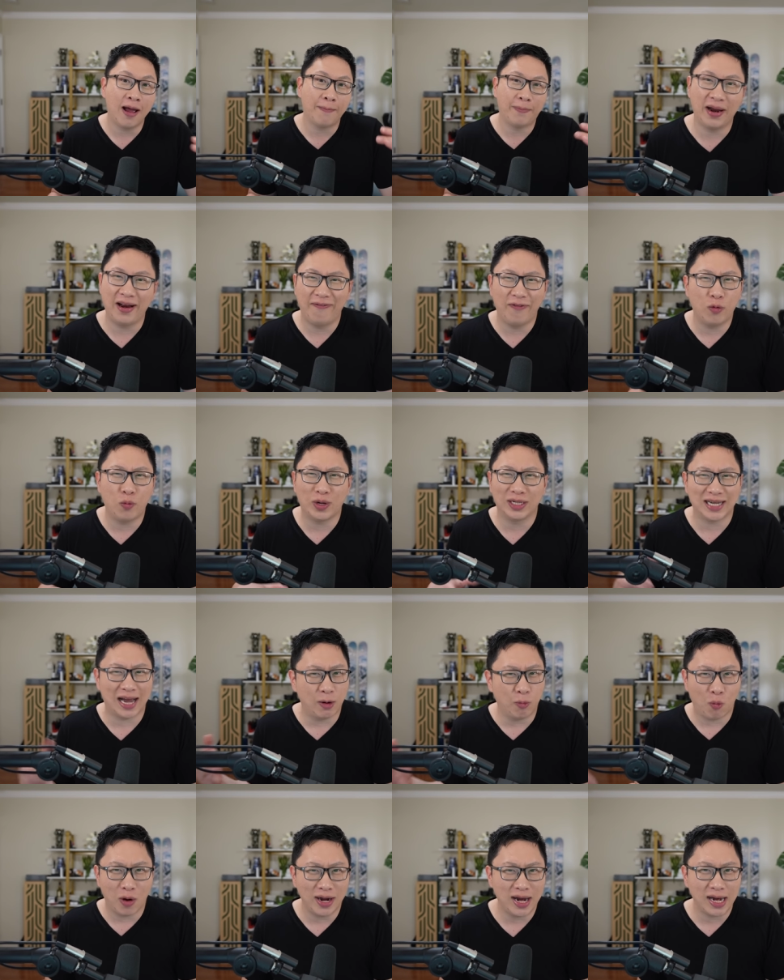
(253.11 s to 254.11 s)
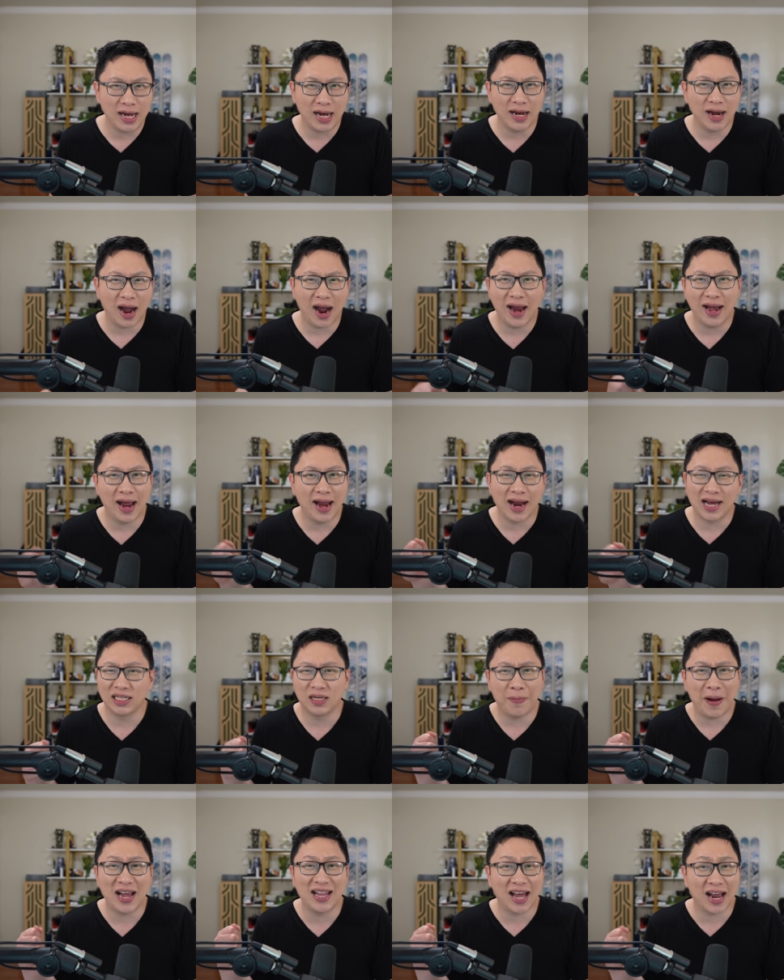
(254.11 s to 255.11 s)
but if it was at one hundred eighty-nine dollars and I had
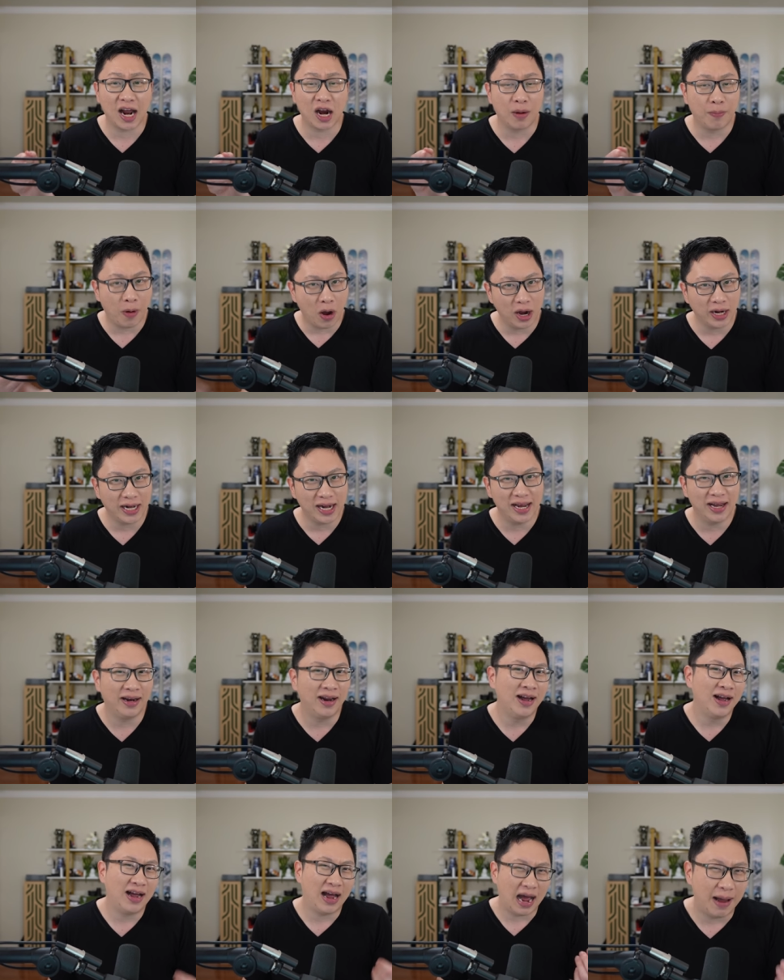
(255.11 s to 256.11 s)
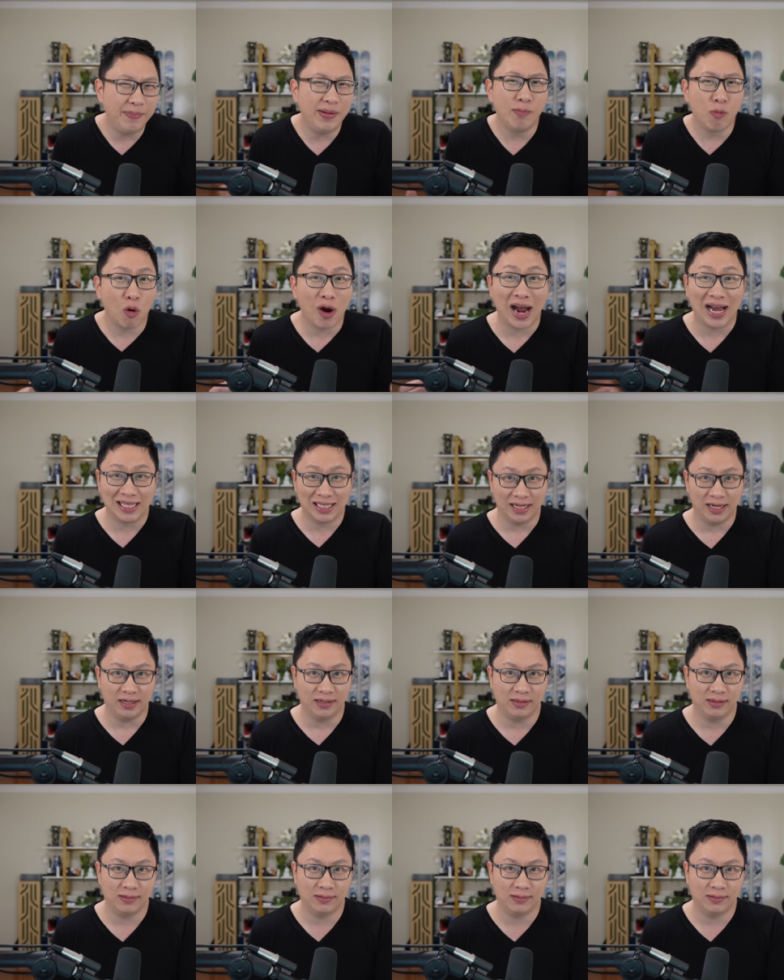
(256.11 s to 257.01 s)
to pay that out of pocket, I'd be more hesitant.